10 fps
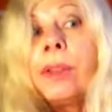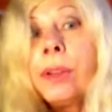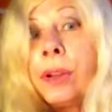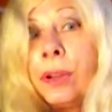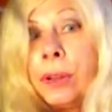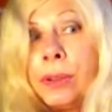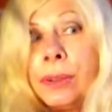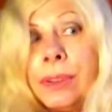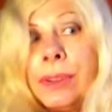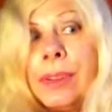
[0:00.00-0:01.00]

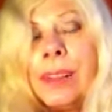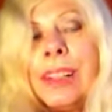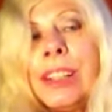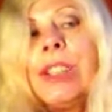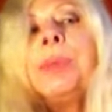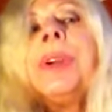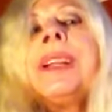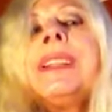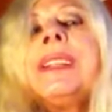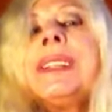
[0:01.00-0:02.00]
Third,
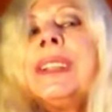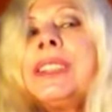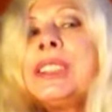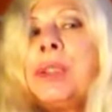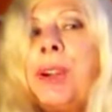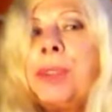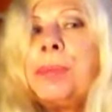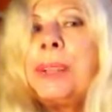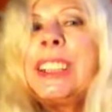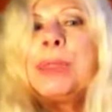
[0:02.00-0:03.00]
sprinkling a little salt
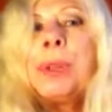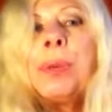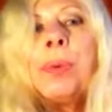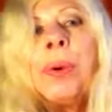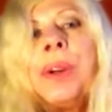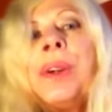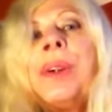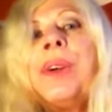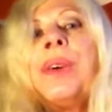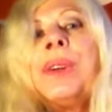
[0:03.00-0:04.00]
mixed with water